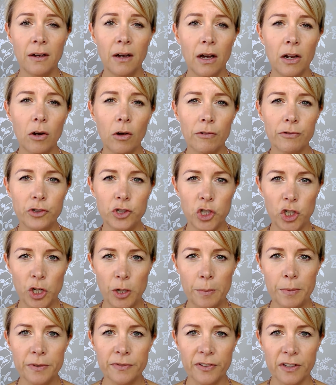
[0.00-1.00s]
a lot of
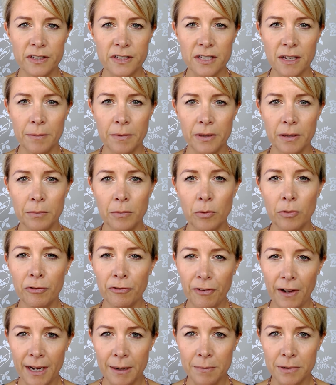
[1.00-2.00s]
dupes for some of the more
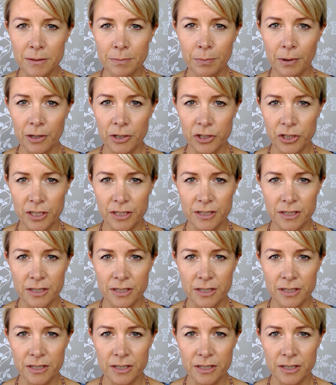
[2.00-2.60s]
famous brushes.